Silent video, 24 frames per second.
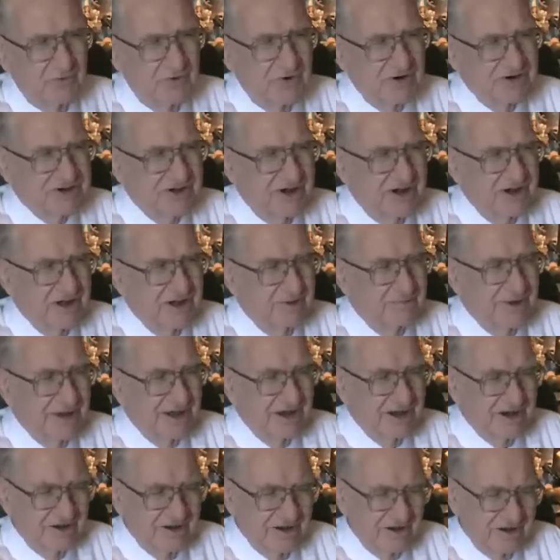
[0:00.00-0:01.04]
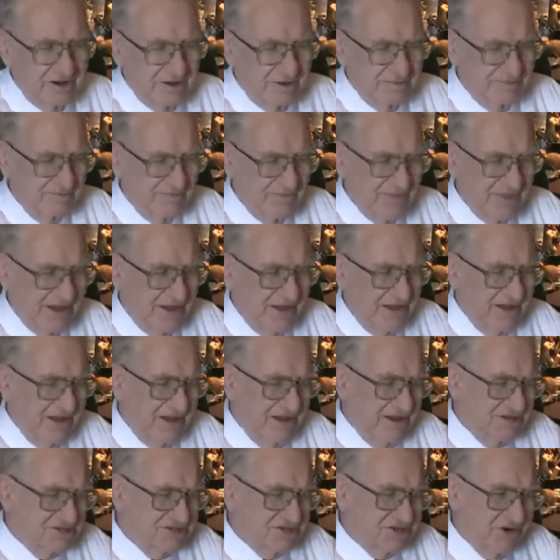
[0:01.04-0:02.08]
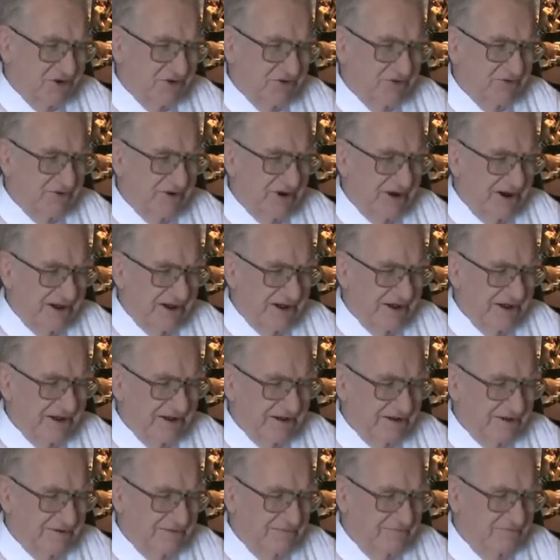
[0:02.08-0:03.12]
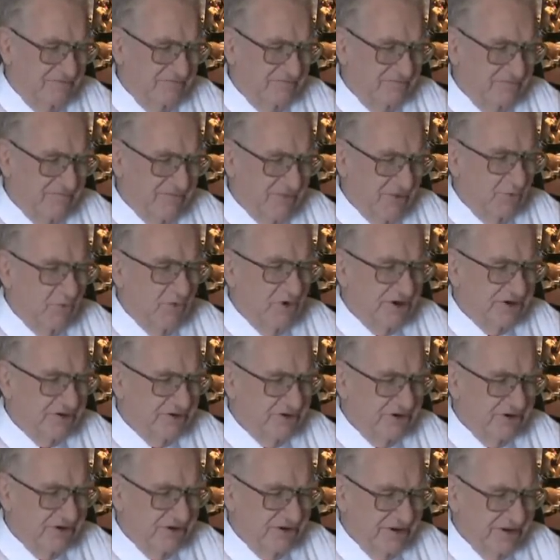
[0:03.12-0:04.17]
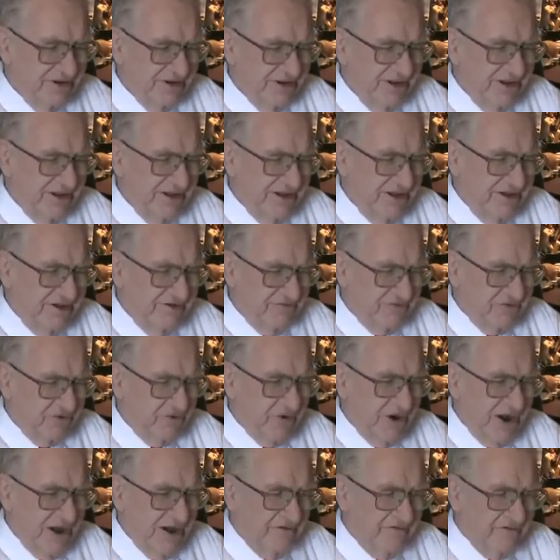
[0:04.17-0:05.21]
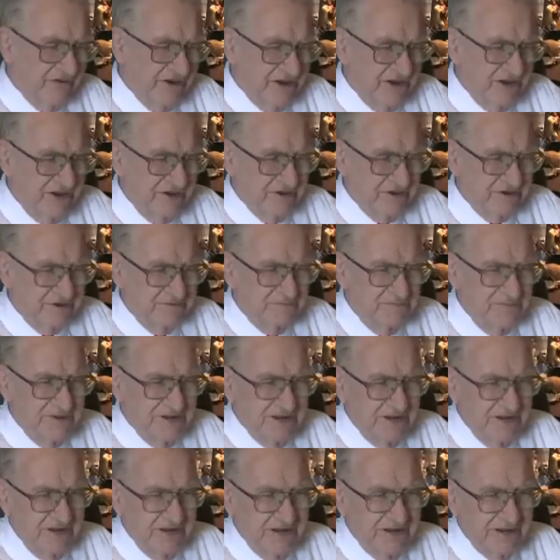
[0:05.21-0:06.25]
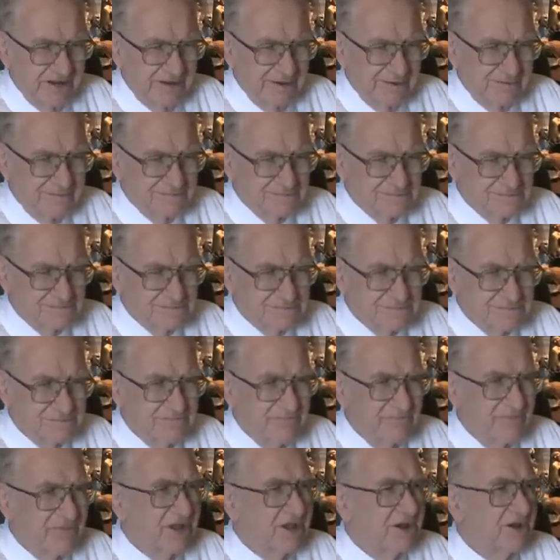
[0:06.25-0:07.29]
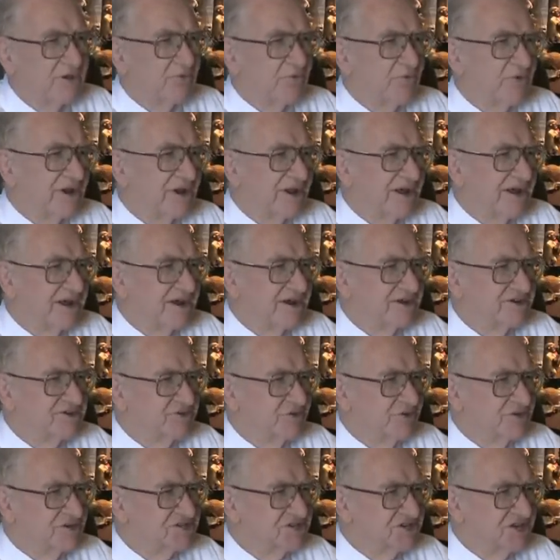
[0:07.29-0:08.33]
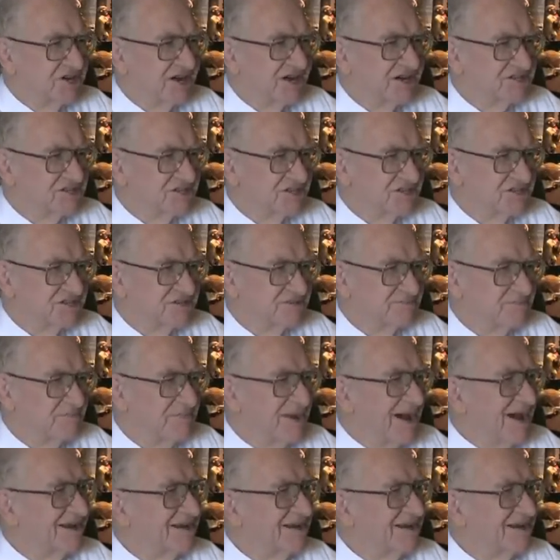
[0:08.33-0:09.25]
what, we're talking about at all. Mm -hmm. So I uh, wondered if gravity could be uh, related to its cousin